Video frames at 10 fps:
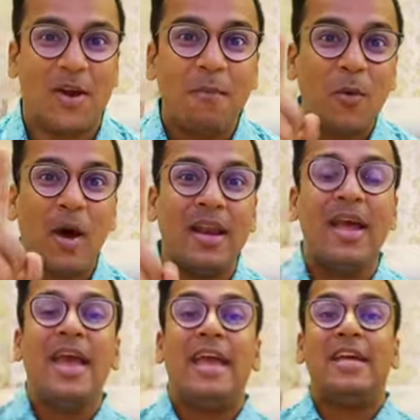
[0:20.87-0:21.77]
Number one
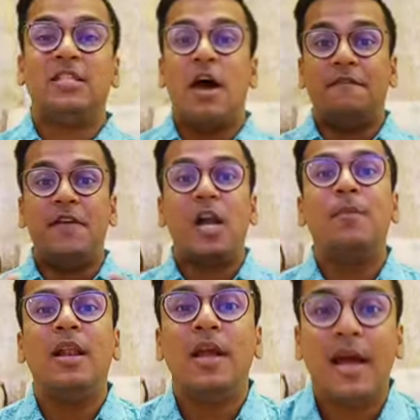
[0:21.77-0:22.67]
is
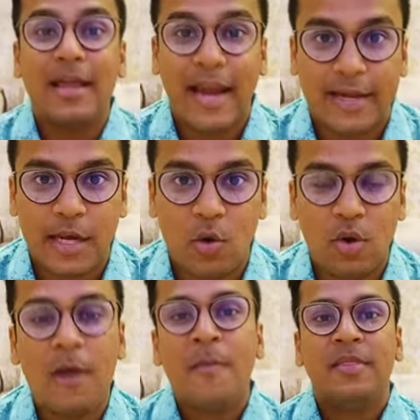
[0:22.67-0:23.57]
verbal gratitude.